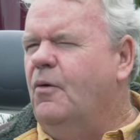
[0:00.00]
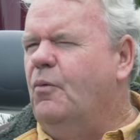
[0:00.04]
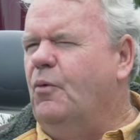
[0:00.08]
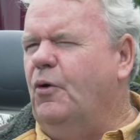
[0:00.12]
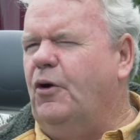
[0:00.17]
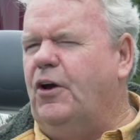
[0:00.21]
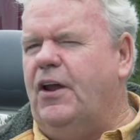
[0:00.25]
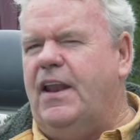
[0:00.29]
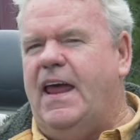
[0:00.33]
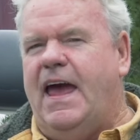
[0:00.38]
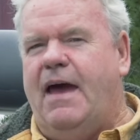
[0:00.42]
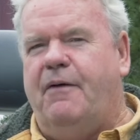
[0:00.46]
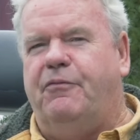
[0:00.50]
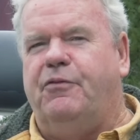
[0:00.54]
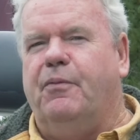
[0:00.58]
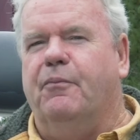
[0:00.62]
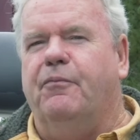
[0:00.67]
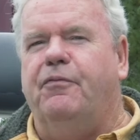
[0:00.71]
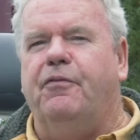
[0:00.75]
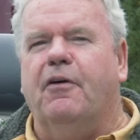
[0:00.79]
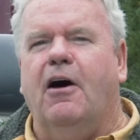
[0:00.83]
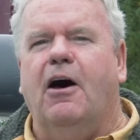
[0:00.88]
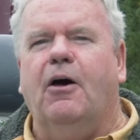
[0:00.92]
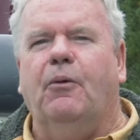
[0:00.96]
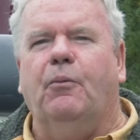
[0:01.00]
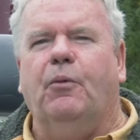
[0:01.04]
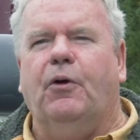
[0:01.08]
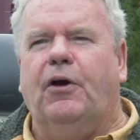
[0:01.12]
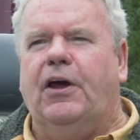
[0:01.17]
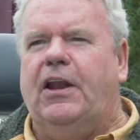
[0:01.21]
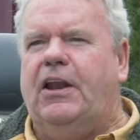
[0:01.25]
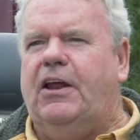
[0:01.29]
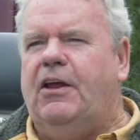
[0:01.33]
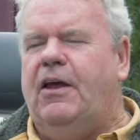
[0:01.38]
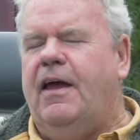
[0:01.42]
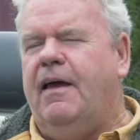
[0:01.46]
We're gonna have some fun.
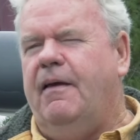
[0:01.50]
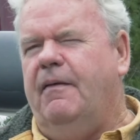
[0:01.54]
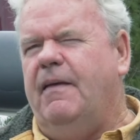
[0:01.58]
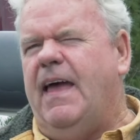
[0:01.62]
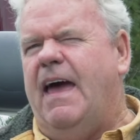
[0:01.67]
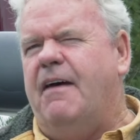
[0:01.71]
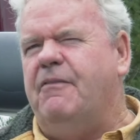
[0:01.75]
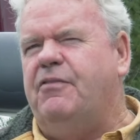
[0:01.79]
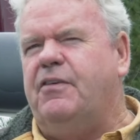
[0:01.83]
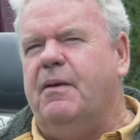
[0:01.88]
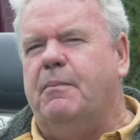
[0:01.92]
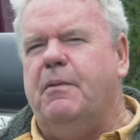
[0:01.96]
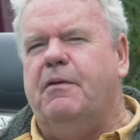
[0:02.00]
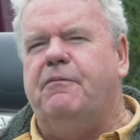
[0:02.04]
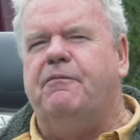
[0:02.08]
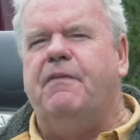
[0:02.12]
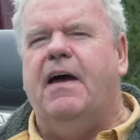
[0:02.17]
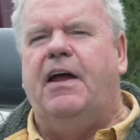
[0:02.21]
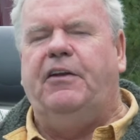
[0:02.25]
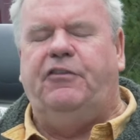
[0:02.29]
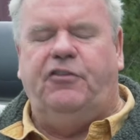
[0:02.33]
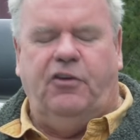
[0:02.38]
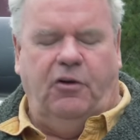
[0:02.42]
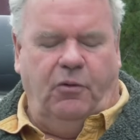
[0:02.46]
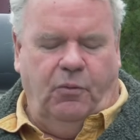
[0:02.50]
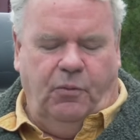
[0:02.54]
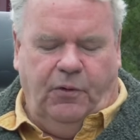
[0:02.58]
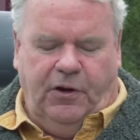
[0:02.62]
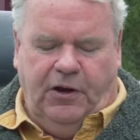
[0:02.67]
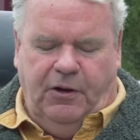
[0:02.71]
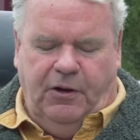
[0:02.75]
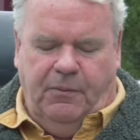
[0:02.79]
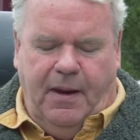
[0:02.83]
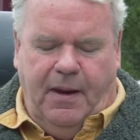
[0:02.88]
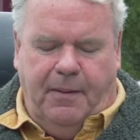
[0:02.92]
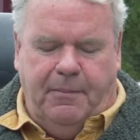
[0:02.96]
We're gonna have some adventure. We're
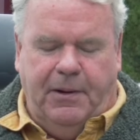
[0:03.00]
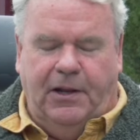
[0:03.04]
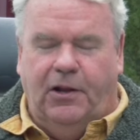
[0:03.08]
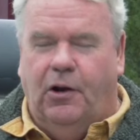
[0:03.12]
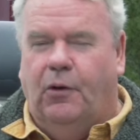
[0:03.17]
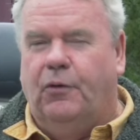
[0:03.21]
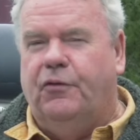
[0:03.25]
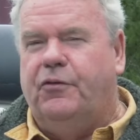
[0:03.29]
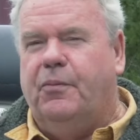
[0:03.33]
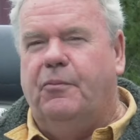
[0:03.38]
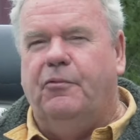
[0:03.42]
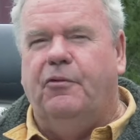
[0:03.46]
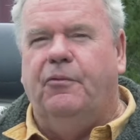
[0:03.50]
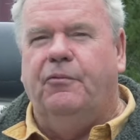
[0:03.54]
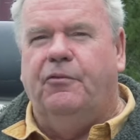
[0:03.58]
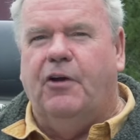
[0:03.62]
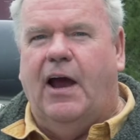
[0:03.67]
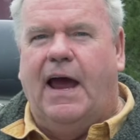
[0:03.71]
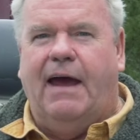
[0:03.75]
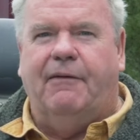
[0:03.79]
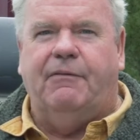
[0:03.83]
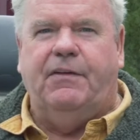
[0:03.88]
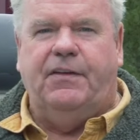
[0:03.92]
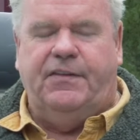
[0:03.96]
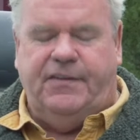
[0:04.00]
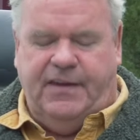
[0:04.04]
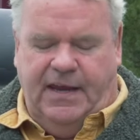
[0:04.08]
gonna maybe learn some driving